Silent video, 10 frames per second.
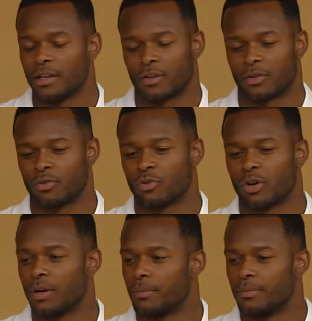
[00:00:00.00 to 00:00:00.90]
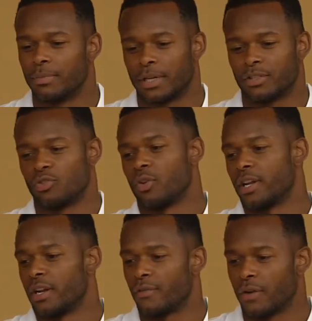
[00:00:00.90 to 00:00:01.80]
You know, you grow up enjoying the
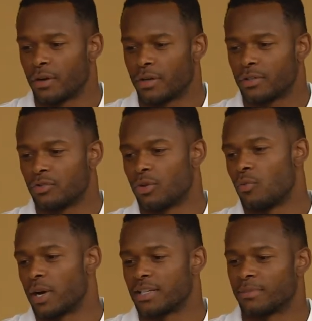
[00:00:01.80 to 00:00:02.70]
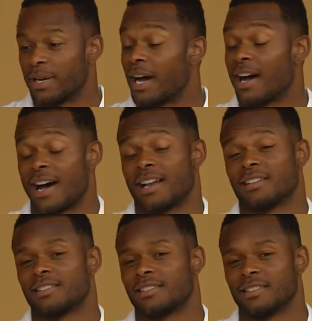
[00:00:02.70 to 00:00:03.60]
NFL, enjoying watching, but I,
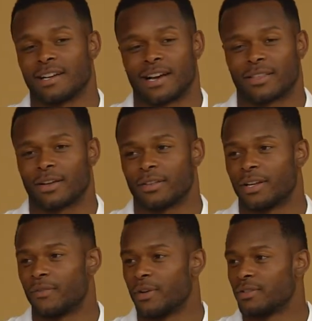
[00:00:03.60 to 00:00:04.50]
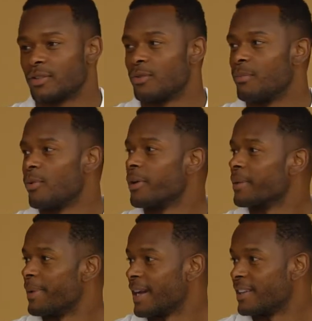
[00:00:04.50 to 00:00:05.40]
honestly, I thought the NFL was a little
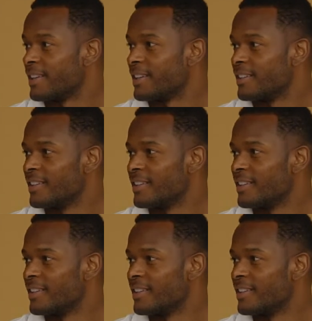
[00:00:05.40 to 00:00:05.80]
boring back then.